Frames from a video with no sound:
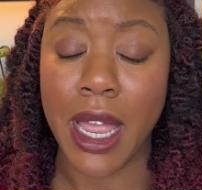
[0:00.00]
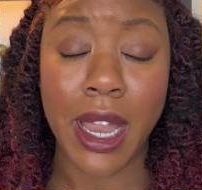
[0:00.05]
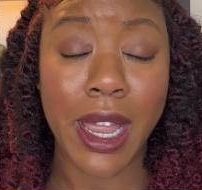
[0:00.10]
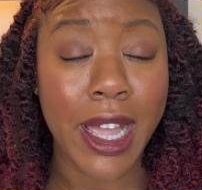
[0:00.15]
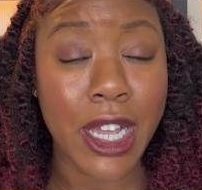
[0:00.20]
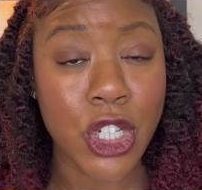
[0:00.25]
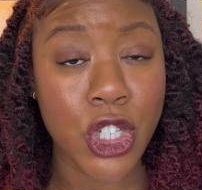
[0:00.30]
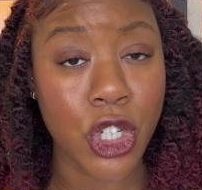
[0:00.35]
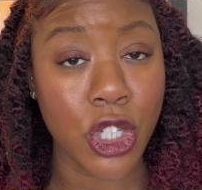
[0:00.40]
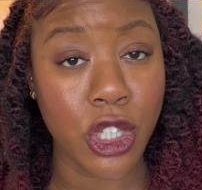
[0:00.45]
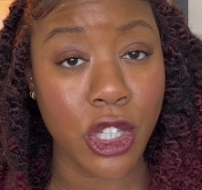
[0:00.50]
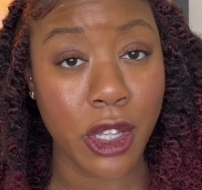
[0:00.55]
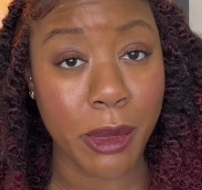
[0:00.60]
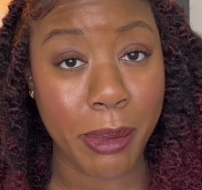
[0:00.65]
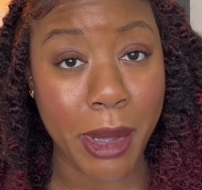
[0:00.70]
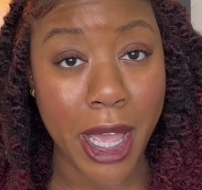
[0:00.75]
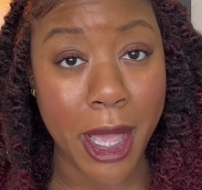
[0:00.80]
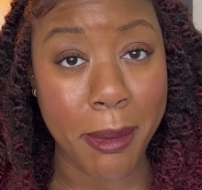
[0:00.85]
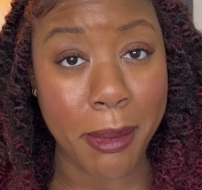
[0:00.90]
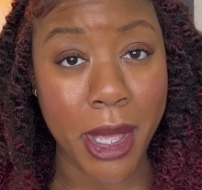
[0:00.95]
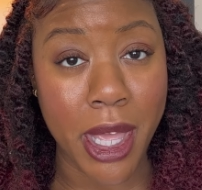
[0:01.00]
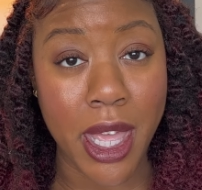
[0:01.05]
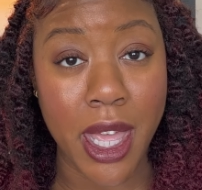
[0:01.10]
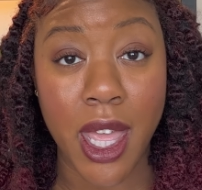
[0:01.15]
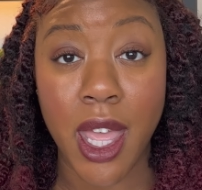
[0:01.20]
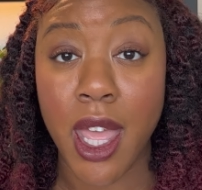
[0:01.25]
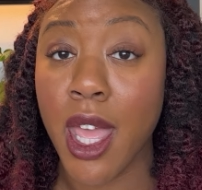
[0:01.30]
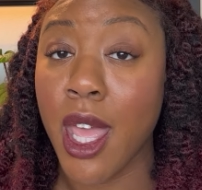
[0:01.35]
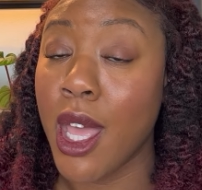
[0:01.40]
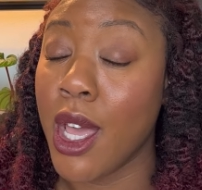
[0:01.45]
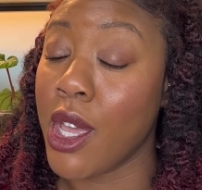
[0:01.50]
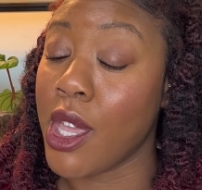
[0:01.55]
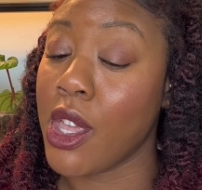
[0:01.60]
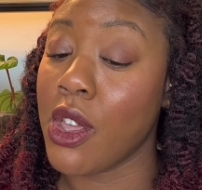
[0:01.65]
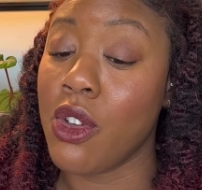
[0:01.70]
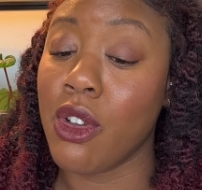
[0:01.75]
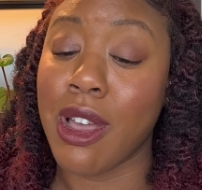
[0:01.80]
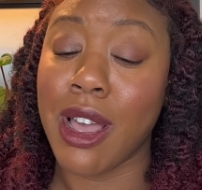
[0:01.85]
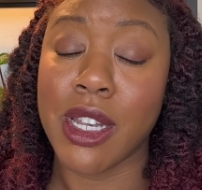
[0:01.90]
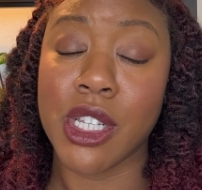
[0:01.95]
an extra little pipette. You
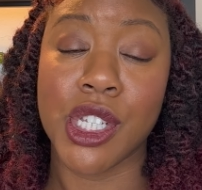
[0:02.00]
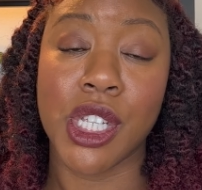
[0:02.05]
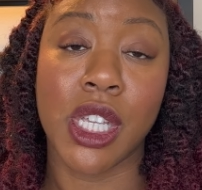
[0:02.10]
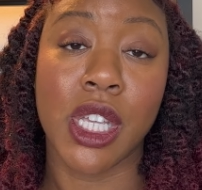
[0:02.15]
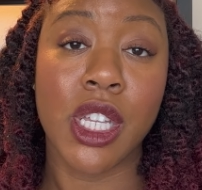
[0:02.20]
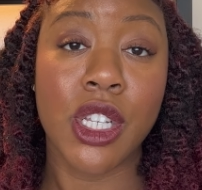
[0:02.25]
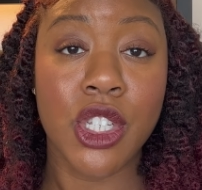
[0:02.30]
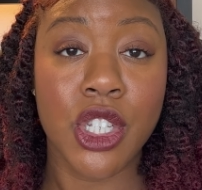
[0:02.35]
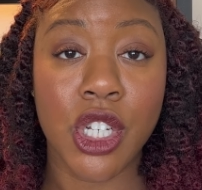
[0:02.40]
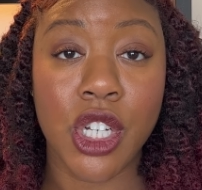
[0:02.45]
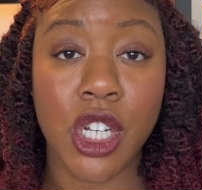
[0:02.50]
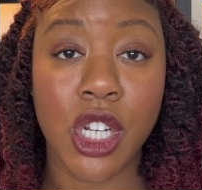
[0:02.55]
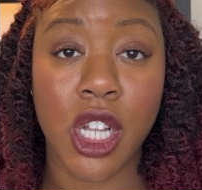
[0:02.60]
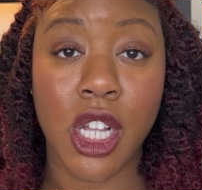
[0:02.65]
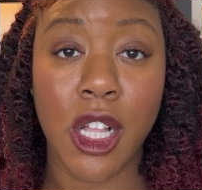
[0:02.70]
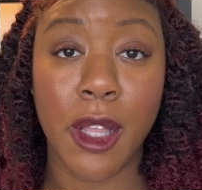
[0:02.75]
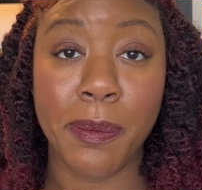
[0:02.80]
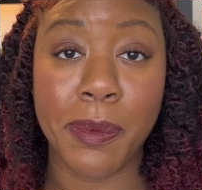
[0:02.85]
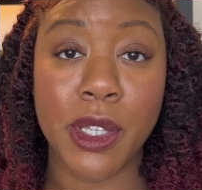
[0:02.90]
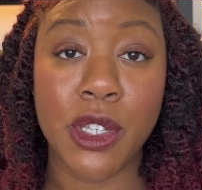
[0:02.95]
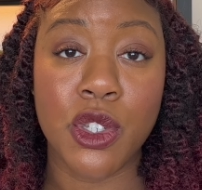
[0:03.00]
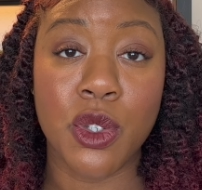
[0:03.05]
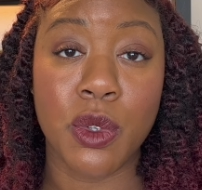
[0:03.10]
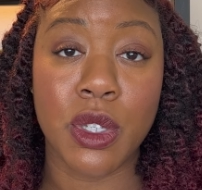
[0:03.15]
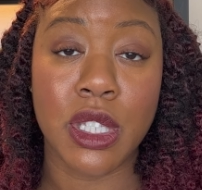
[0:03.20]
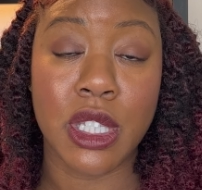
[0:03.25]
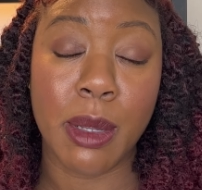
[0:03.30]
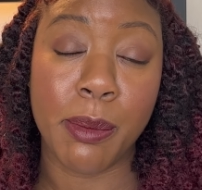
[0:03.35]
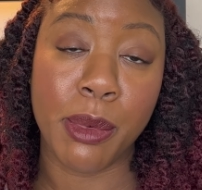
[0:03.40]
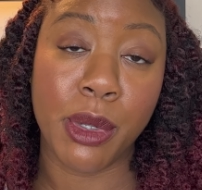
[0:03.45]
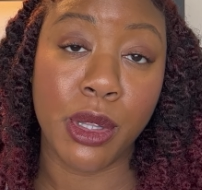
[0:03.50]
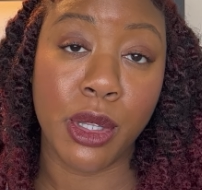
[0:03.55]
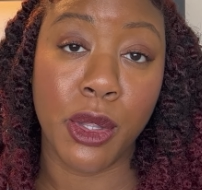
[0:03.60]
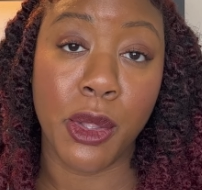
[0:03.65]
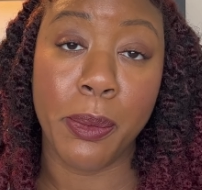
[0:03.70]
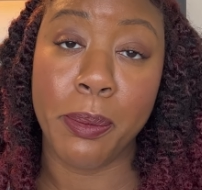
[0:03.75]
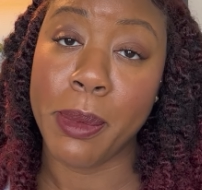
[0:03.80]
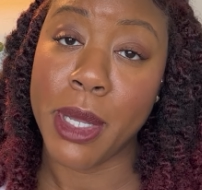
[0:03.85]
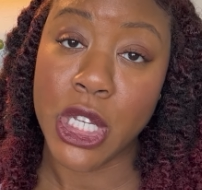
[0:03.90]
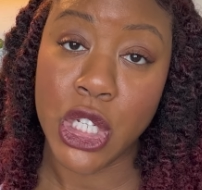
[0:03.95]
don't got to get you a separate
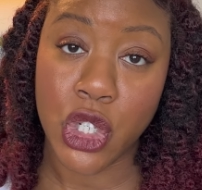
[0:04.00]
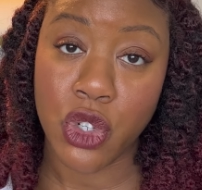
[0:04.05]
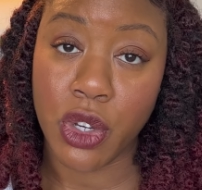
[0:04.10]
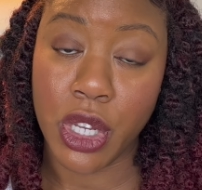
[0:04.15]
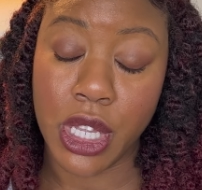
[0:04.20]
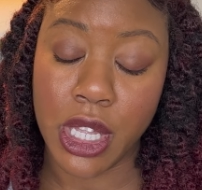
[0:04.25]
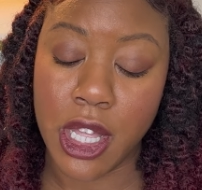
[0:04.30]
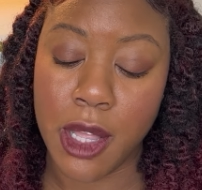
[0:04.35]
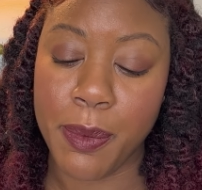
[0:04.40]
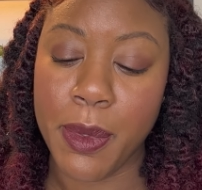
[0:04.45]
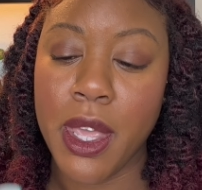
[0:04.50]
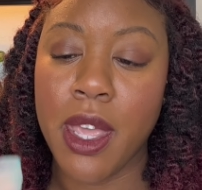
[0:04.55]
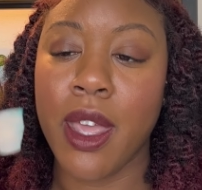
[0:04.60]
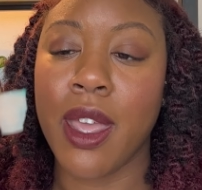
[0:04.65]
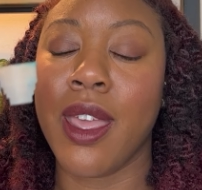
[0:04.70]
little measuring cup.